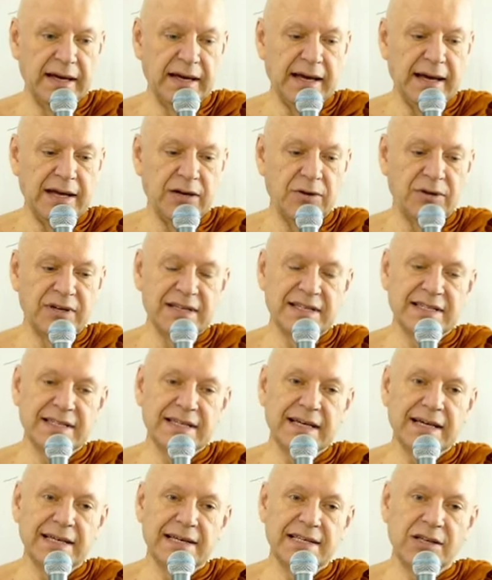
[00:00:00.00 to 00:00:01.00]
And you can
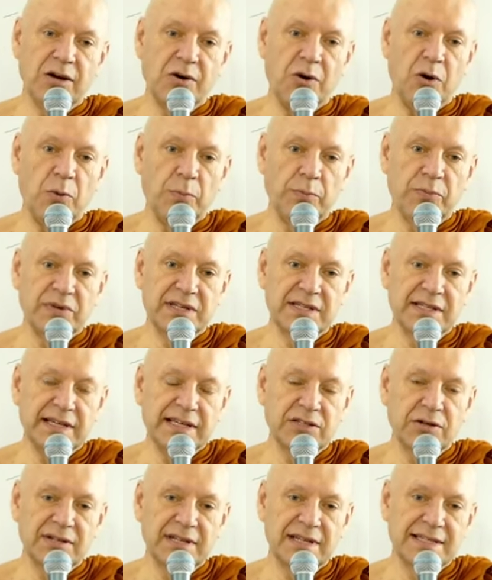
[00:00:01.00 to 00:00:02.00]
see it is the opposite, it's
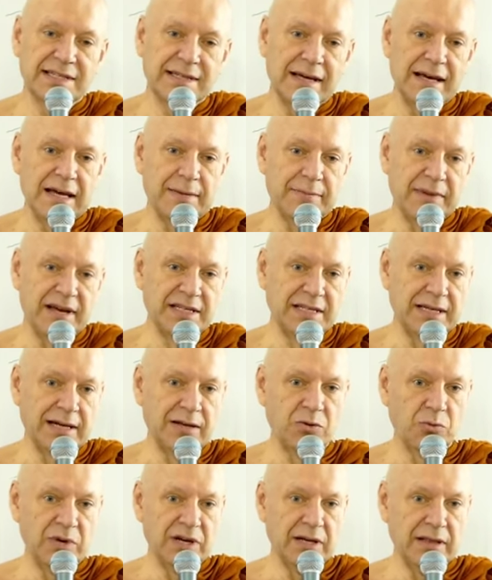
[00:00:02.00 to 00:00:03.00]
not the same as ill
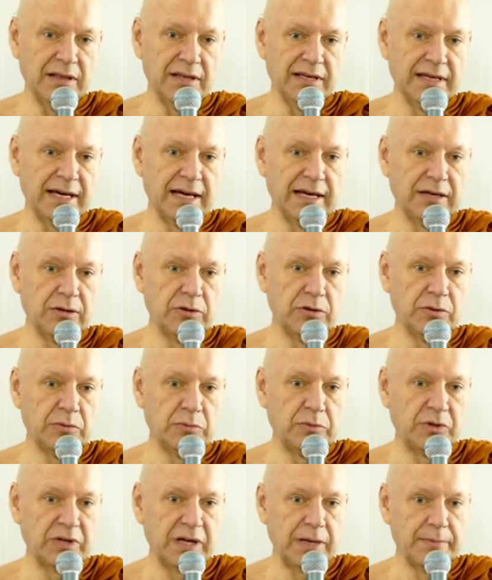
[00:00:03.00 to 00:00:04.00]
will.
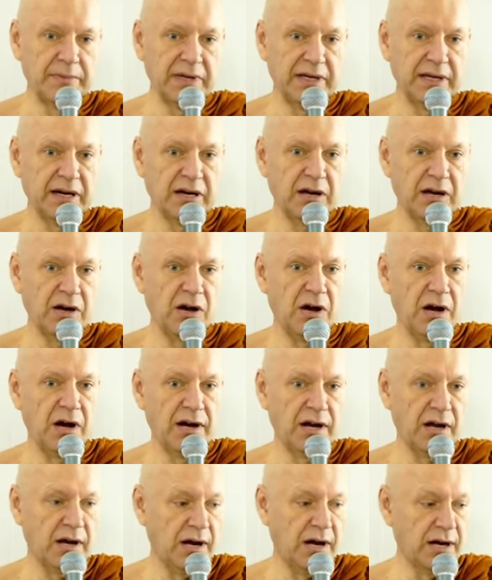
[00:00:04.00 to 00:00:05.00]
You can be
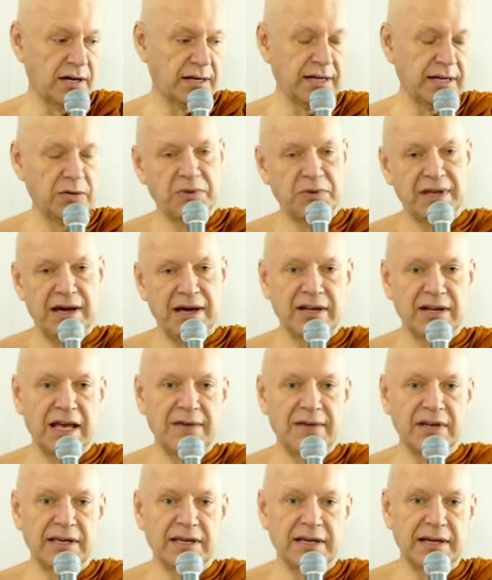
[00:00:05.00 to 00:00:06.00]
hard-hearted without
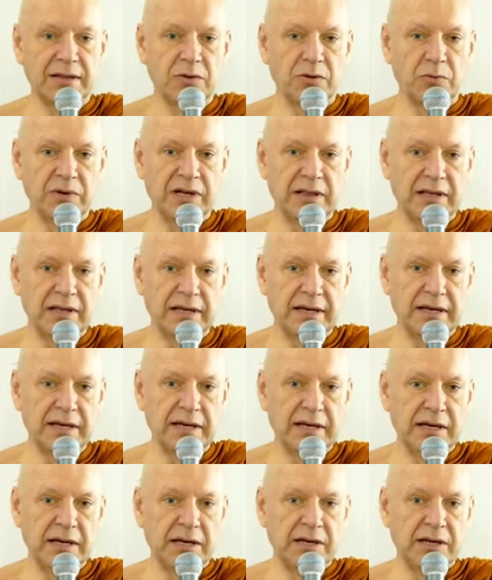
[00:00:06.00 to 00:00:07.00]
having ill will.
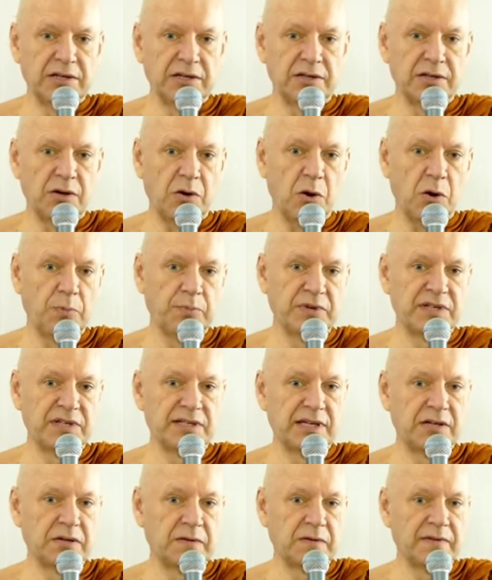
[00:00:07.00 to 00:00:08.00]
So the
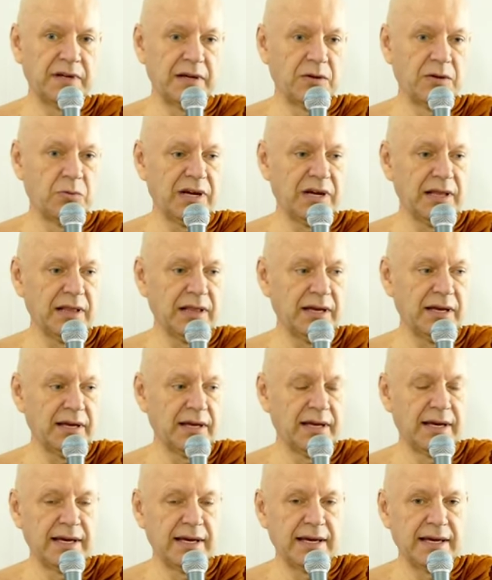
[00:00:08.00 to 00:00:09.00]
opposite of ill will
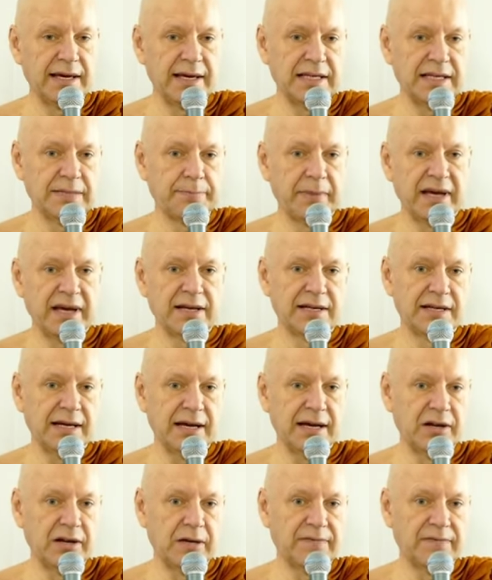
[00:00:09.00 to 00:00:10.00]
is metta,
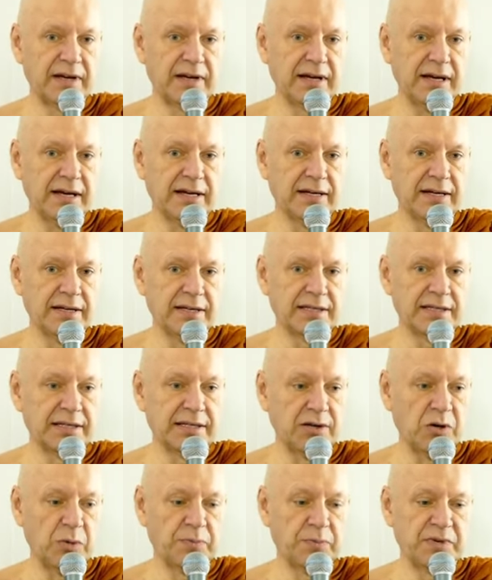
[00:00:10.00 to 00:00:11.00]
loving-kindness. So
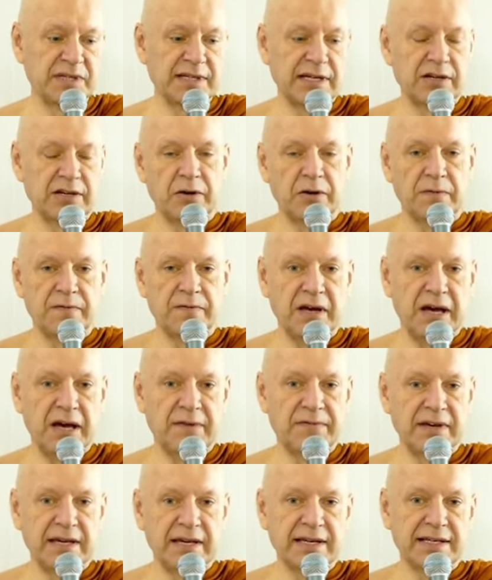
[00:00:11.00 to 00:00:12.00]
the opposite of
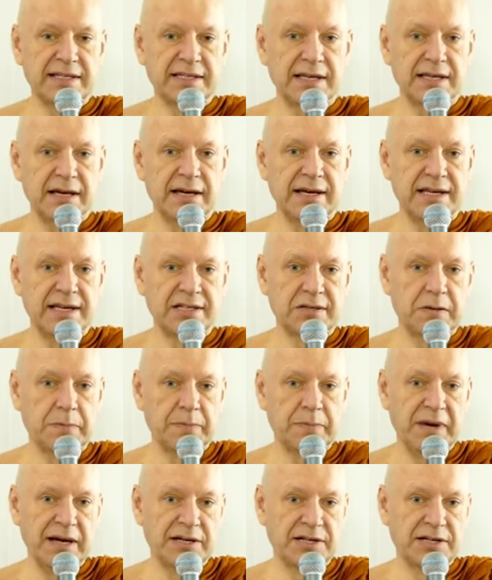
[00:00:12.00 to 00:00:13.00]
avihingsa is
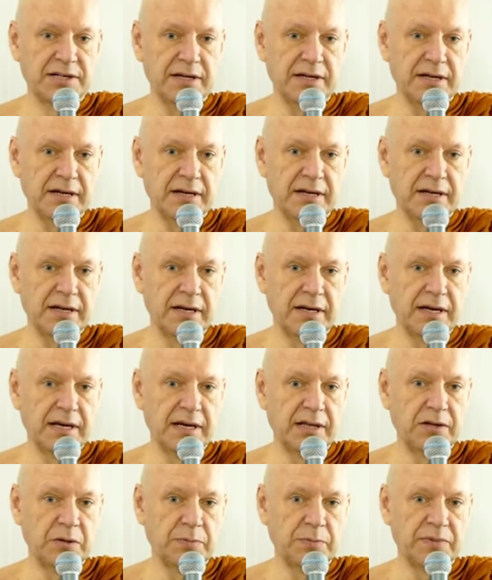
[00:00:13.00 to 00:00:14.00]
compassion.
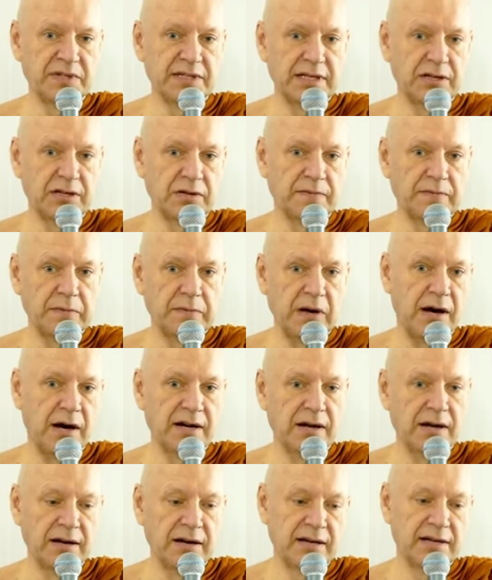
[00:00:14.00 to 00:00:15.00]
The opposite of
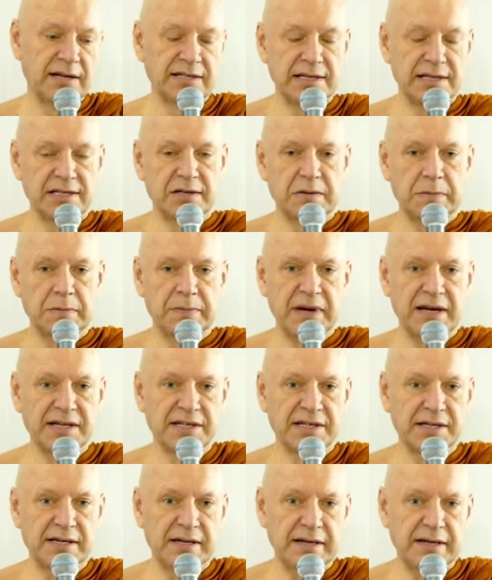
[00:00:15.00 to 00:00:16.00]
hard-heartedness is
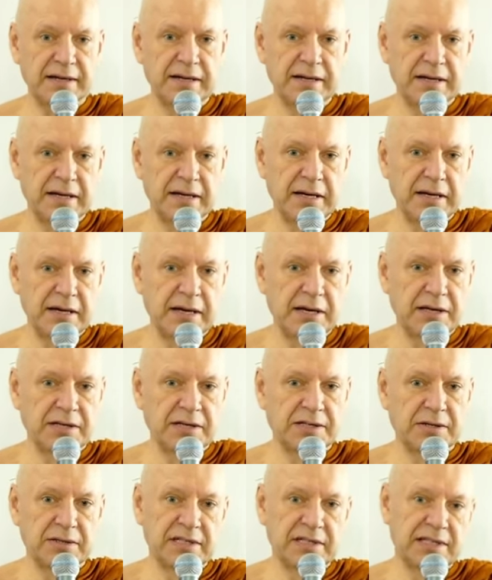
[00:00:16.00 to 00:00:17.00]
compassion.
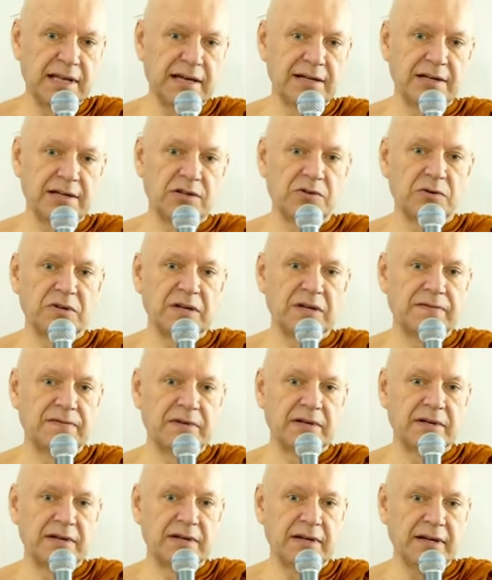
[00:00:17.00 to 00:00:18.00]
So slightly two
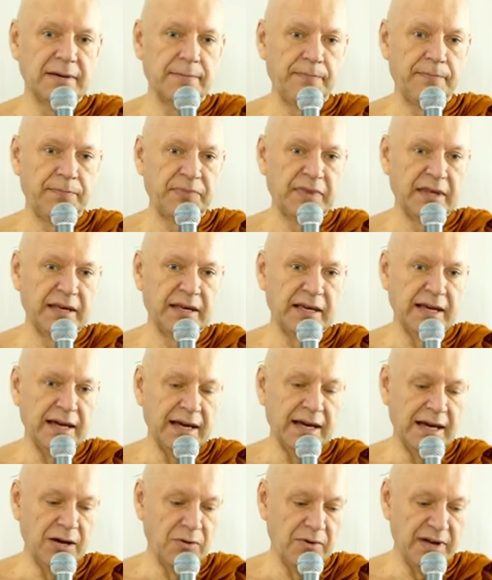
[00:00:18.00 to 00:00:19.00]
different
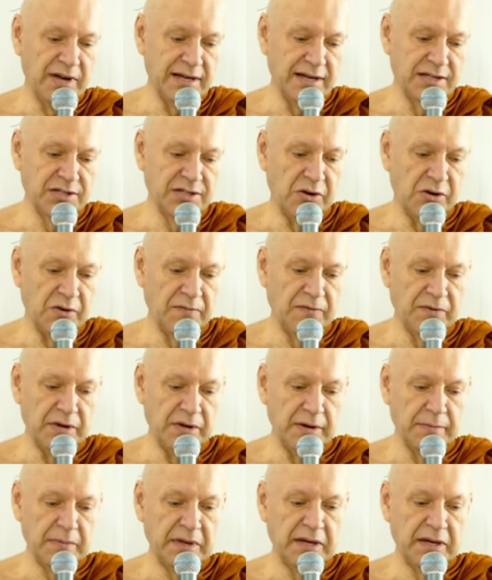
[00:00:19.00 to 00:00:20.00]
areas
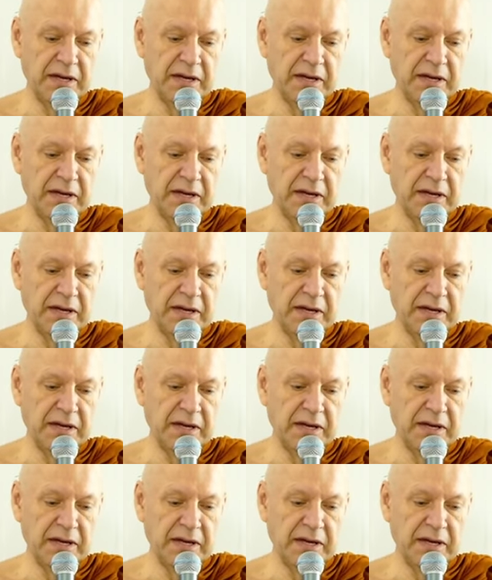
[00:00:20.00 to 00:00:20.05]
of